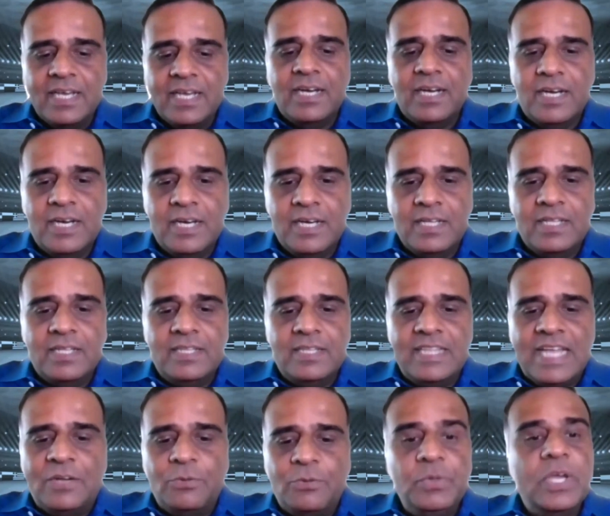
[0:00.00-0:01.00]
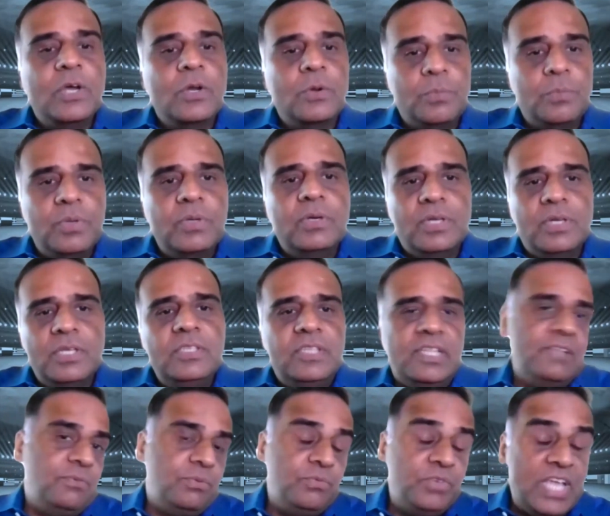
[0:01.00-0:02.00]
that we are,
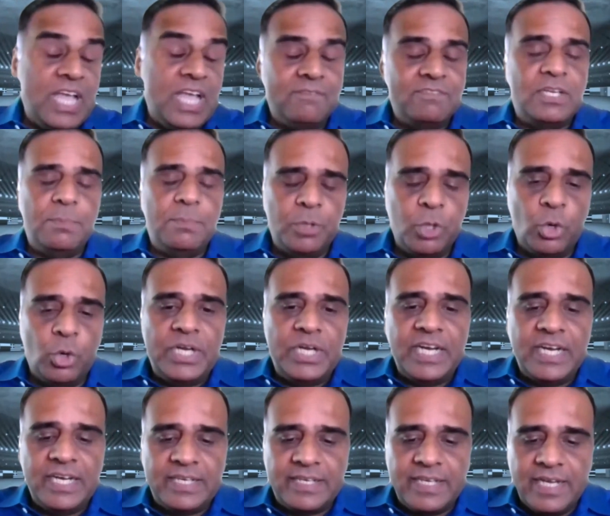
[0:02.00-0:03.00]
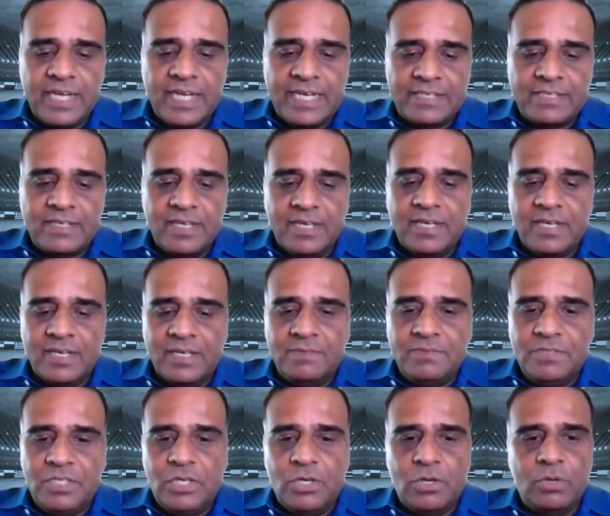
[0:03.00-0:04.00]
that we have deployed at
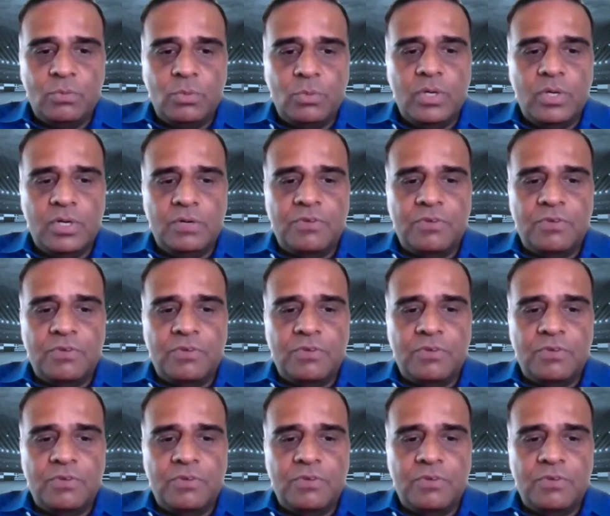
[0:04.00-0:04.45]
you know,